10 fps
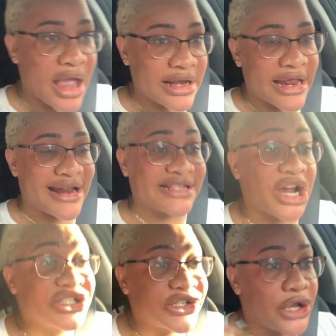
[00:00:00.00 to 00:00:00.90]
then I
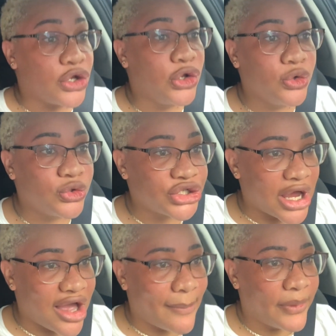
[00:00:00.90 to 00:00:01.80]
started a new
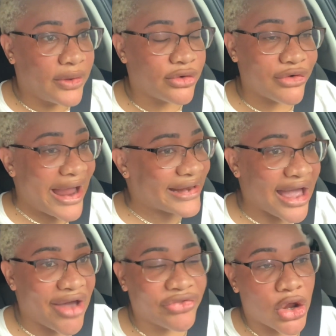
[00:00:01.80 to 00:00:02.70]
job right
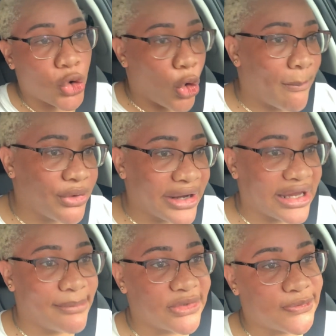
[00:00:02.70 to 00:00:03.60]
after, no break
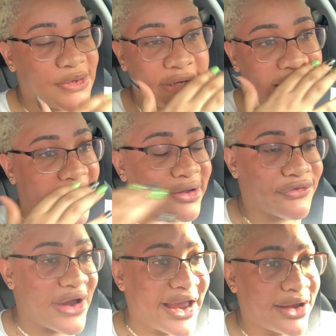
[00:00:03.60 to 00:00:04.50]
in between.
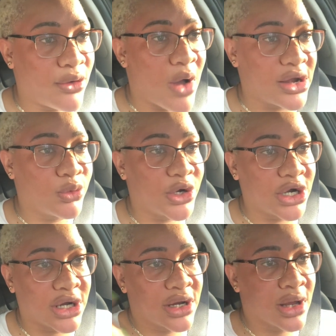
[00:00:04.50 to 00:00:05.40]
Friday one
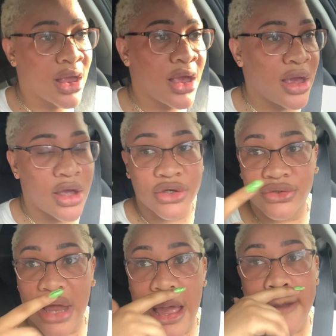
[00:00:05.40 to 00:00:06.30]
work,
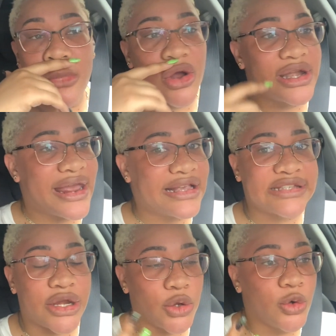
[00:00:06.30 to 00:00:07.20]
Mondays
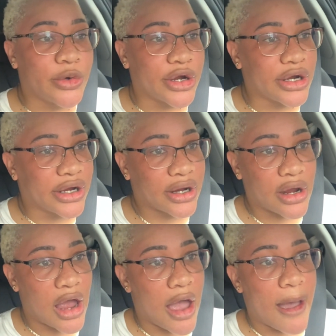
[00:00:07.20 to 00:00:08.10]
a new work.
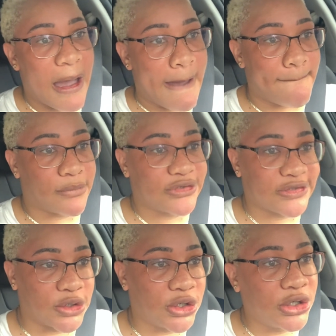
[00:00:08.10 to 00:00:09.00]

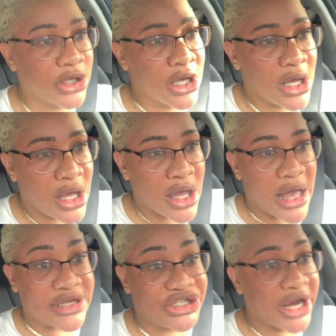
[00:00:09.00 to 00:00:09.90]
So
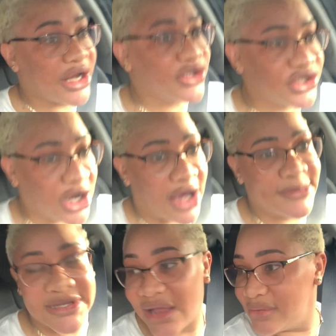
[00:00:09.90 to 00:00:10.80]
I changed
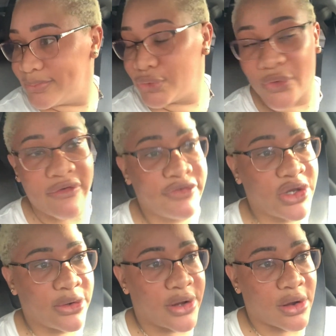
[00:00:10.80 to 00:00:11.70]
jobs. I'll do a
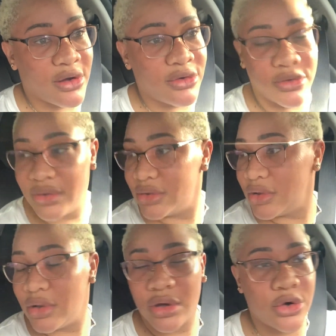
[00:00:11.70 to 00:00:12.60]
video on how
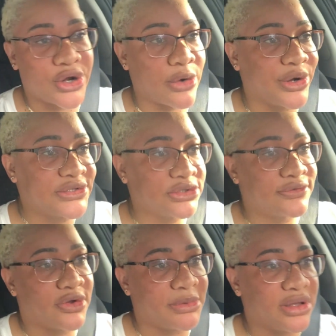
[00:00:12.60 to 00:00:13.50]
that worked out
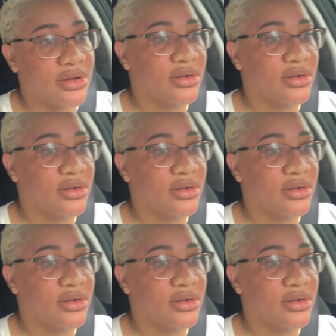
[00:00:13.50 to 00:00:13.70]
for me.